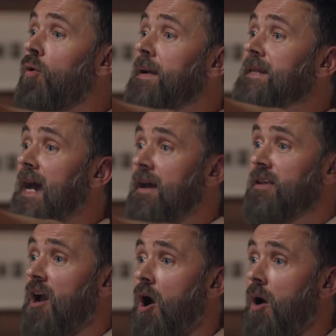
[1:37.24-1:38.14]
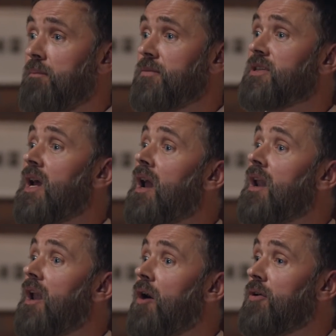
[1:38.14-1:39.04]
all the way down the arms.
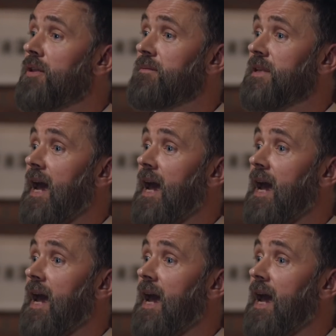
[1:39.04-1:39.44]
Lower them